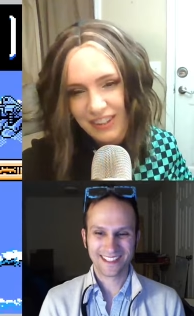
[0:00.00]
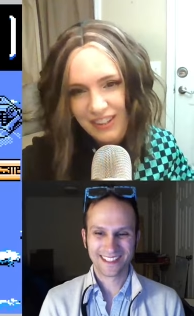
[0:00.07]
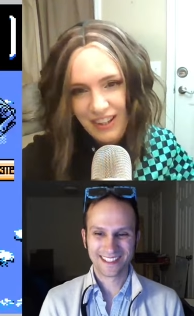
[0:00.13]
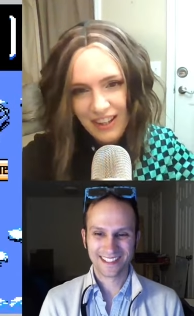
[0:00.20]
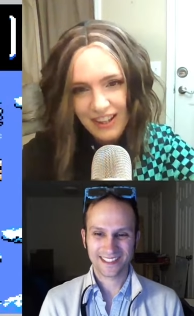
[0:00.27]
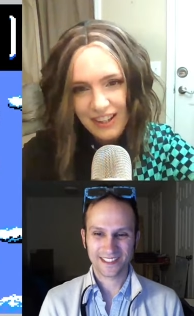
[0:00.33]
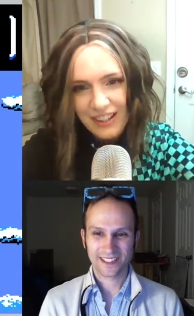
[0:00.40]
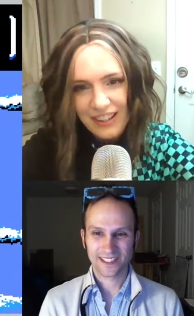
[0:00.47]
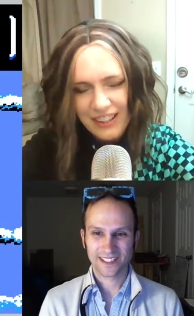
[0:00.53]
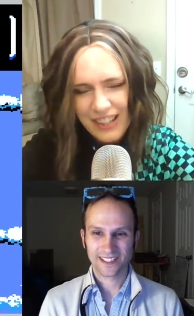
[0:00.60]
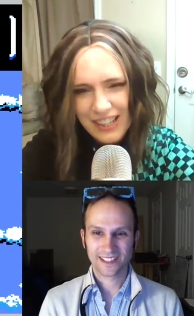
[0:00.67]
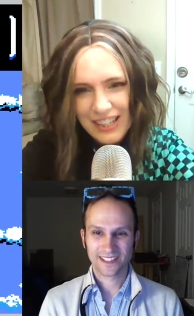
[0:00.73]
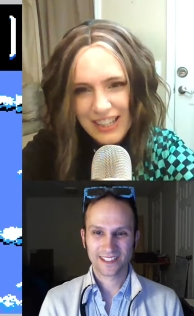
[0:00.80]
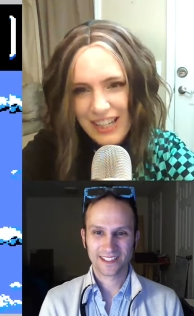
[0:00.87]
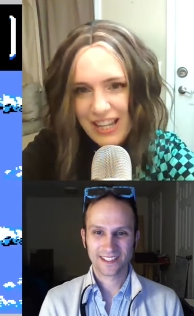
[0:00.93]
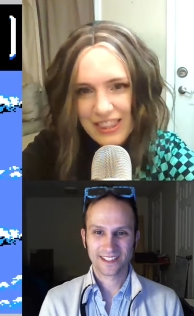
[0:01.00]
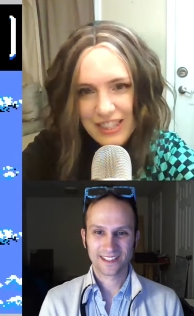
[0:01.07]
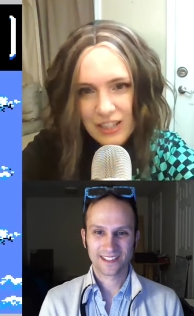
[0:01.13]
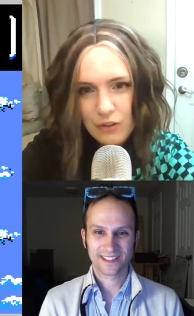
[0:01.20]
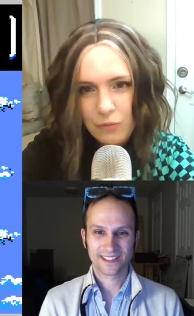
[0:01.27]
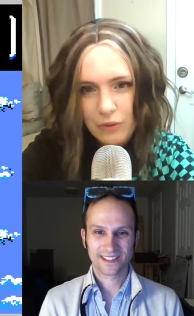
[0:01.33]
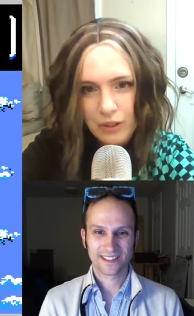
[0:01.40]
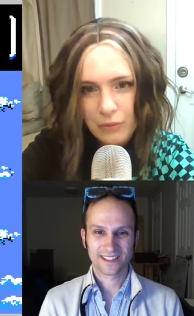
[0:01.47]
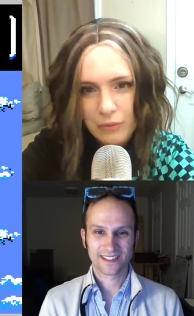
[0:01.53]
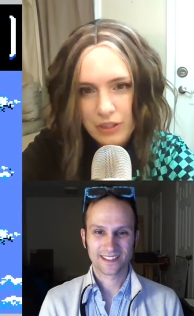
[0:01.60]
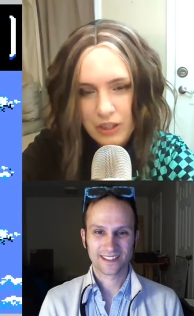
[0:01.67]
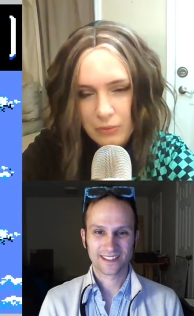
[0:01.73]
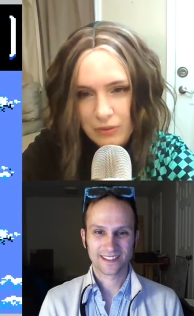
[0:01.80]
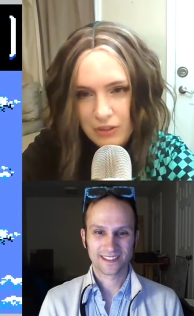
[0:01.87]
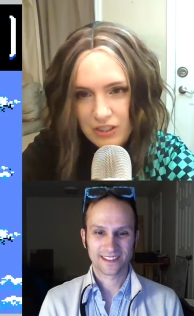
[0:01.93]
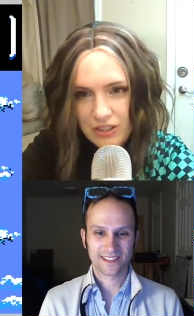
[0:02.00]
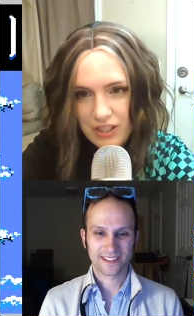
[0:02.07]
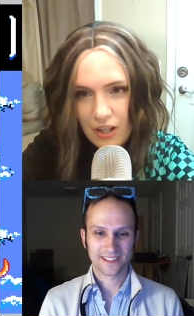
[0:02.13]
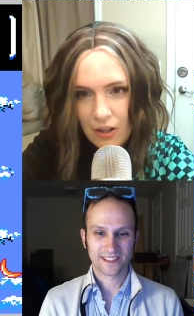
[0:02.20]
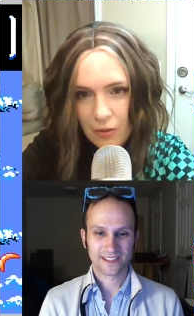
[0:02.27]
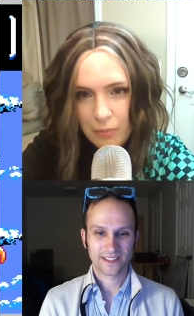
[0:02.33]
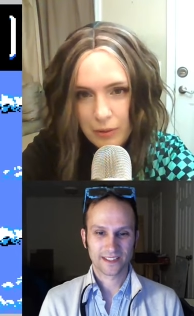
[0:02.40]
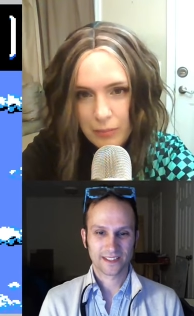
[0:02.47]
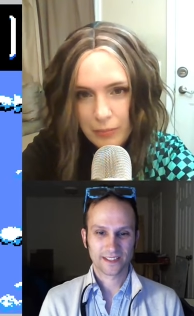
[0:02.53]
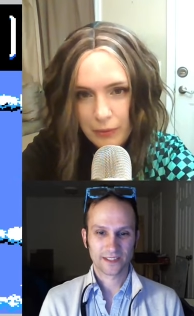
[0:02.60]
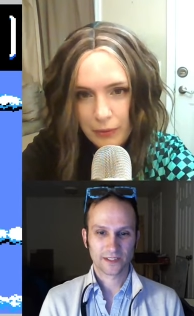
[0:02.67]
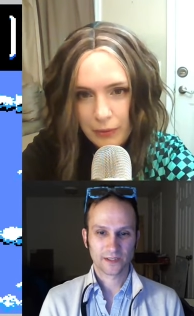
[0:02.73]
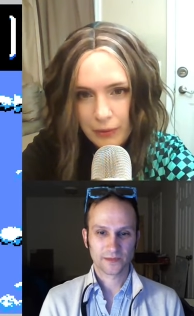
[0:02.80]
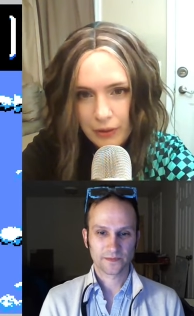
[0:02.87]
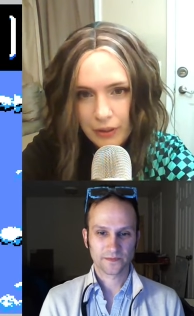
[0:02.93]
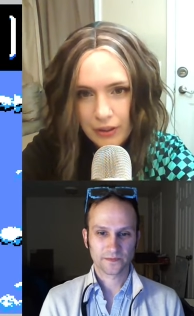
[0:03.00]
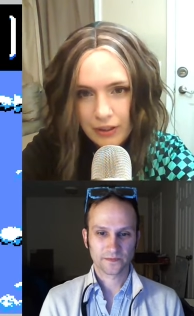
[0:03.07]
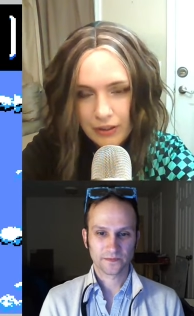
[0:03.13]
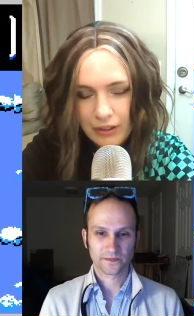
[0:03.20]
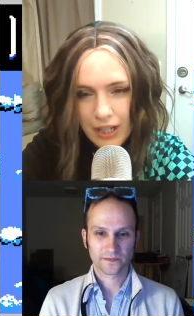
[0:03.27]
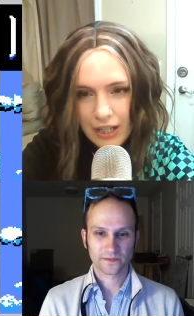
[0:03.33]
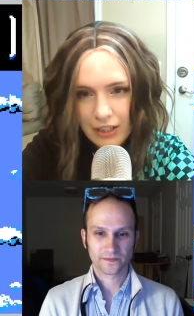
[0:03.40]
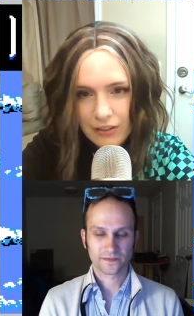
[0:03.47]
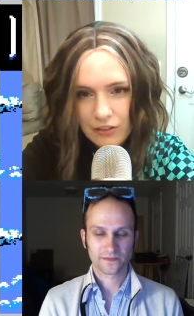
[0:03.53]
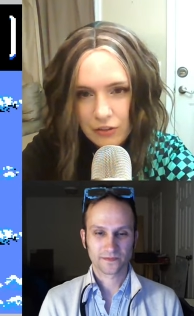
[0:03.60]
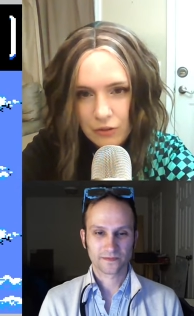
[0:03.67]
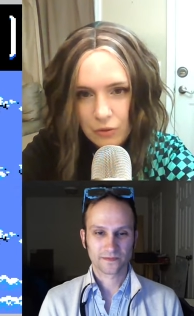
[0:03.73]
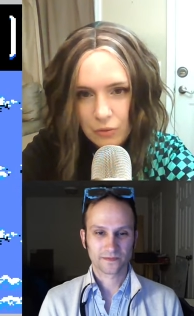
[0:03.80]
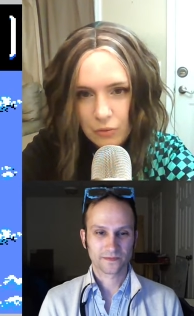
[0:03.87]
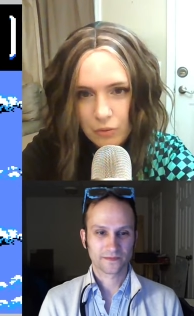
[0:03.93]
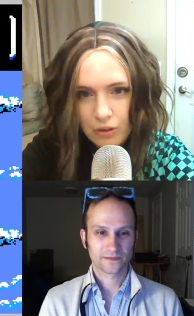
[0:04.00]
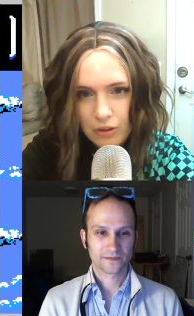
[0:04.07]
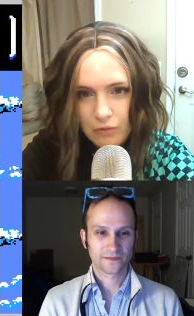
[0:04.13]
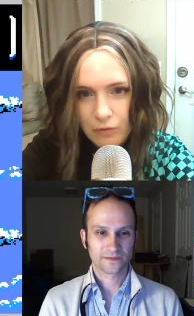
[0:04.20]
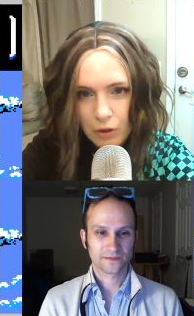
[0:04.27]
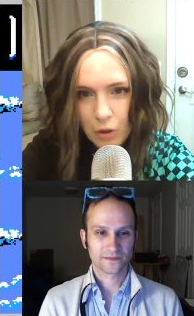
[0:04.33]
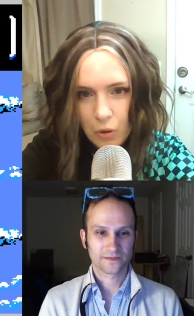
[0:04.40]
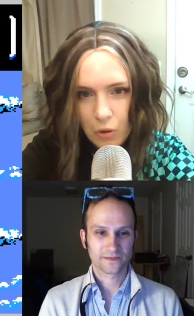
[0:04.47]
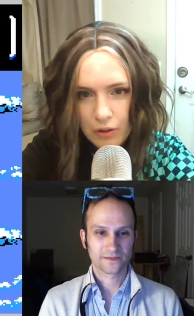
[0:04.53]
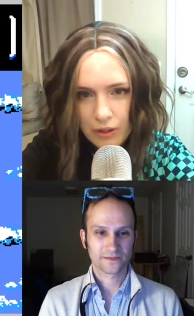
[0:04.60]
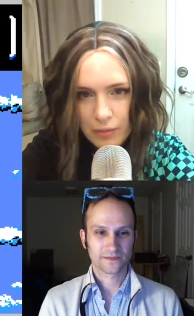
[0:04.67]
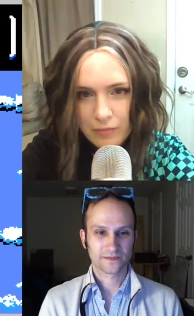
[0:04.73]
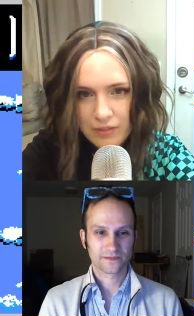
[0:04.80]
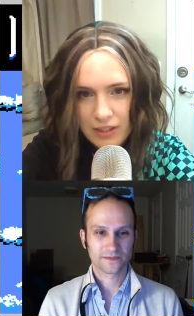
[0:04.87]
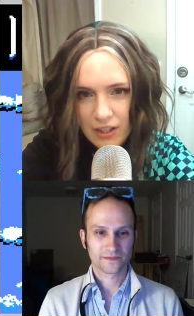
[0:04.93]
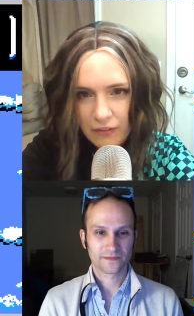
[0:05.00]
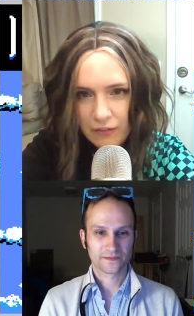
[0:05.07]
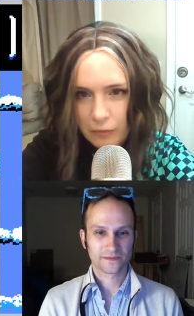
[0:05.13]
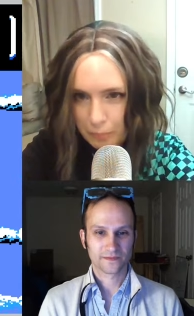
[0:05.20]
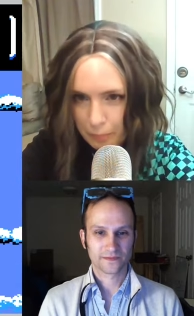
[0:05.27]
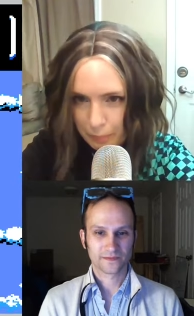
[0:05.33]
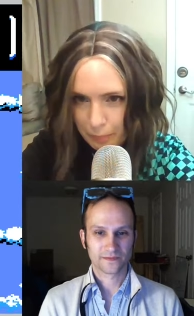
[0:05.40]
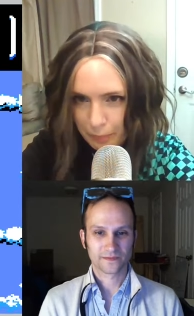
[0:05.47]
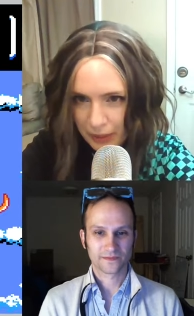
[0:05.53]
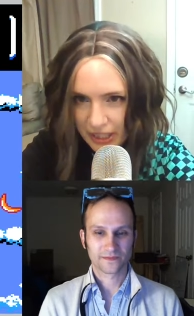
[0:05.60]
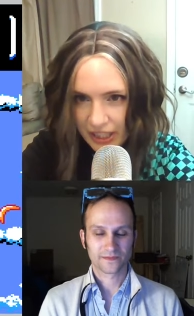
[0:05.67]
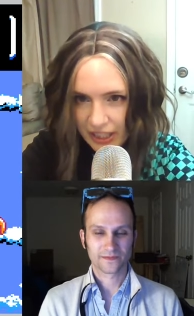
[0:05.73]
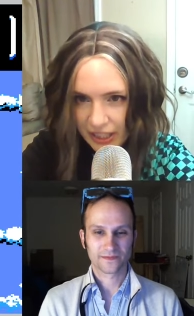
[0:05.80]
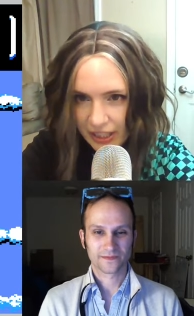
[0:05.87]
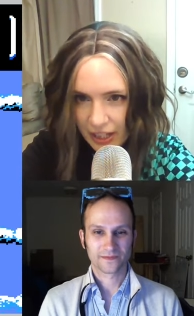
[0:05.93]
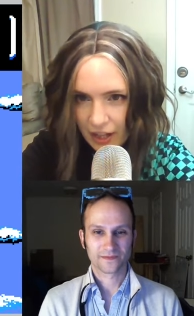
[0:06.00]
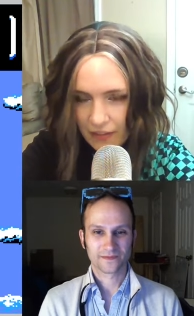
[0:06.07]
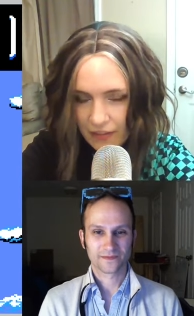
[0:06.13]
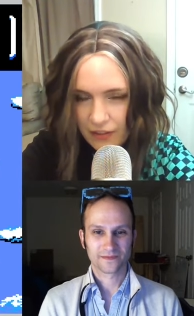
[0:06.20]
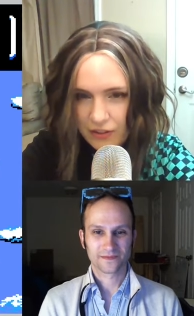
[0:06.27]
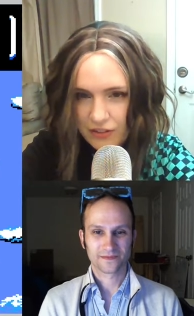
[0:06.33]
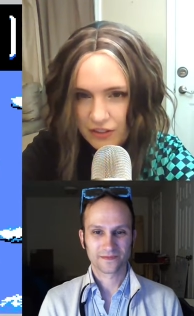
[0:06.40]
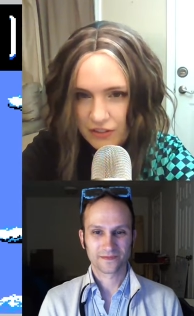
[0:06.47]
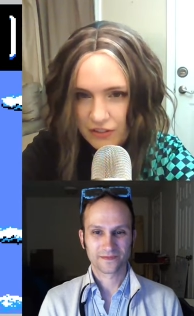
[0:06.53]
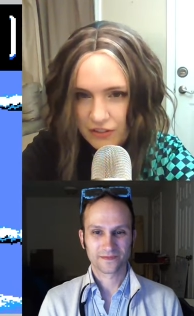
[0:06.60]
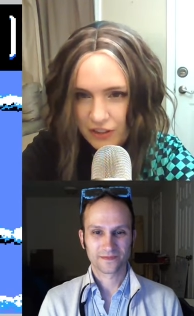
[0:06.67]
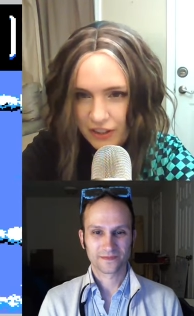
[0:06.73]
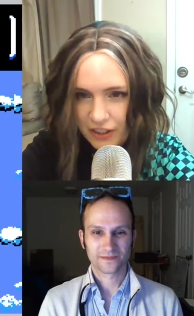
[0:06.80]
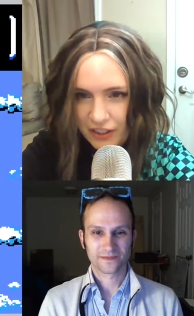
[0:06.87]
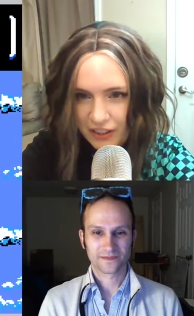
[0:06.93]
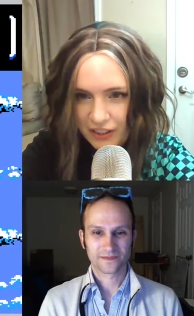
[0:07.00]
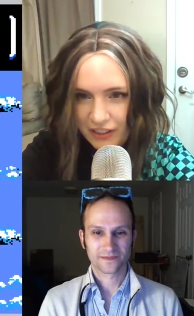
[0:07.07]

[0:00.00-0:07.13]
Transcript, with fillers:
Speaker 1: uh, like he had things where it, he would just tell people like to record themselves peeing on their sister.